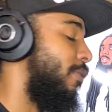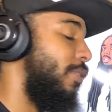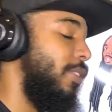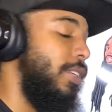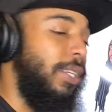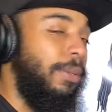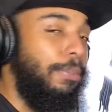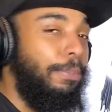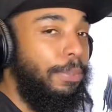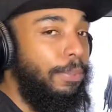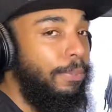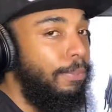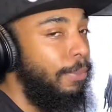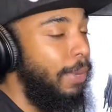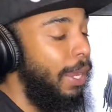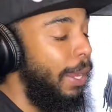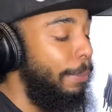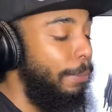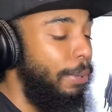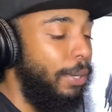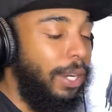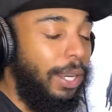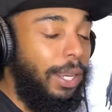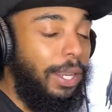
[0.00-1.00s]
it, I
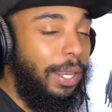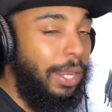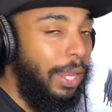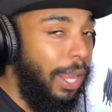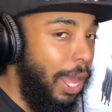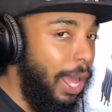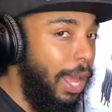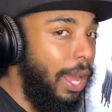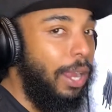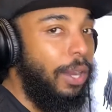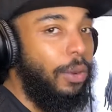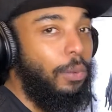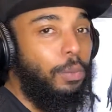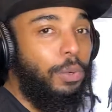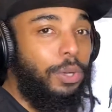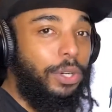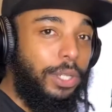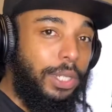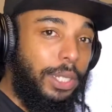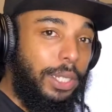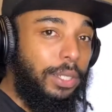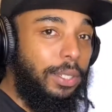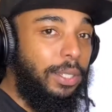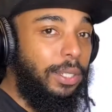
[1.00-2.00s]
put a lot of work
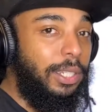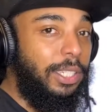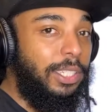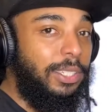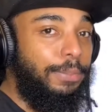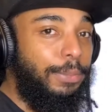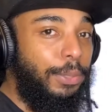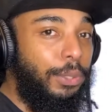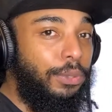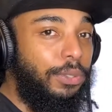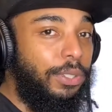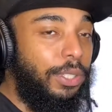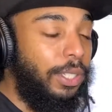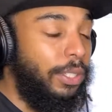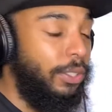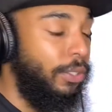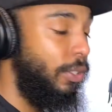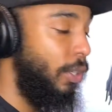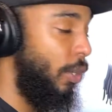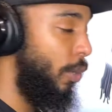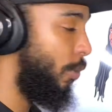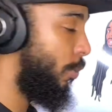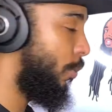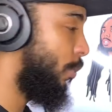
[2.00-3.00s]
into this music,
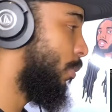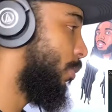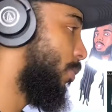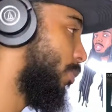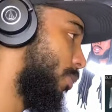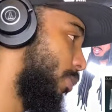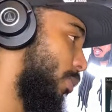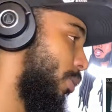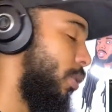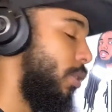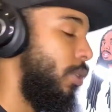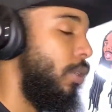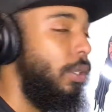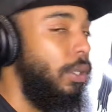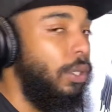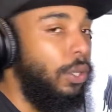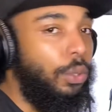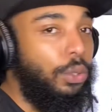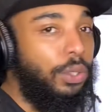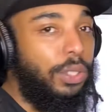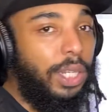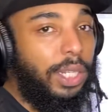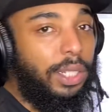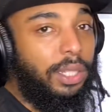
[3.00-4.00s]
so go
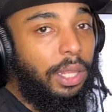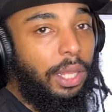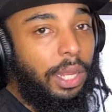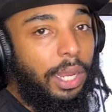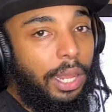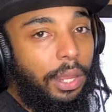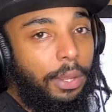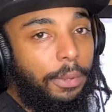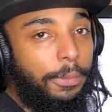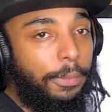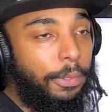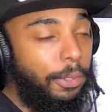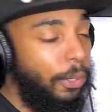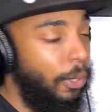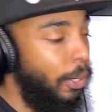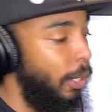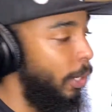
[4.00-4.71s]
check that out. You know what I